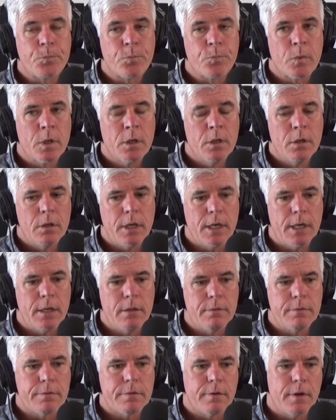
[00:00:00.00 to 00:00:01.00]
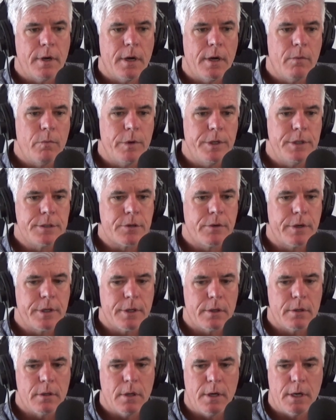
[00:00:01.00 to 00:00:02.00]
And Wendy's correct
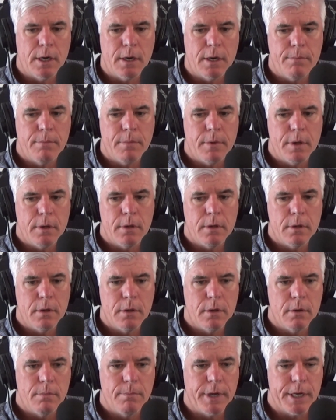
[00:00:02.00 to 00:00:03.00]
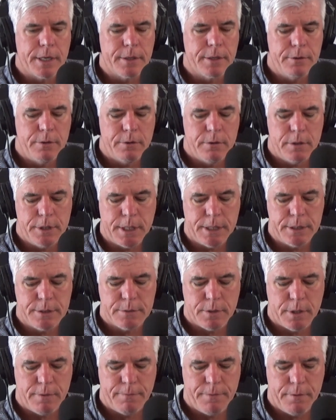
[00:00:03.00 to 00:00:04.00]
that back in the early days,
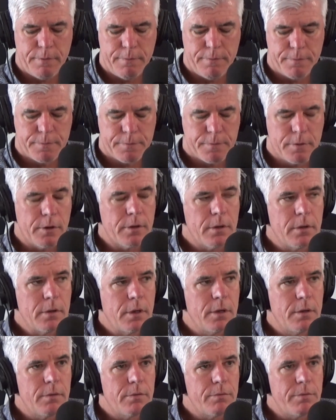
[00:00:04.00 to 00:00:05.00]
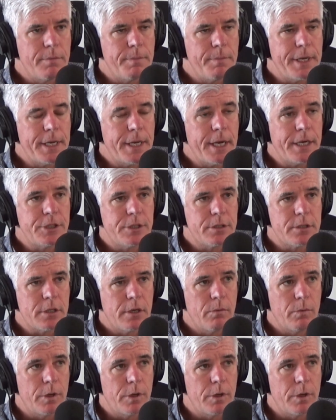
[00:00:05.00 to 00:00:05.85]
if you've got remediation site, when I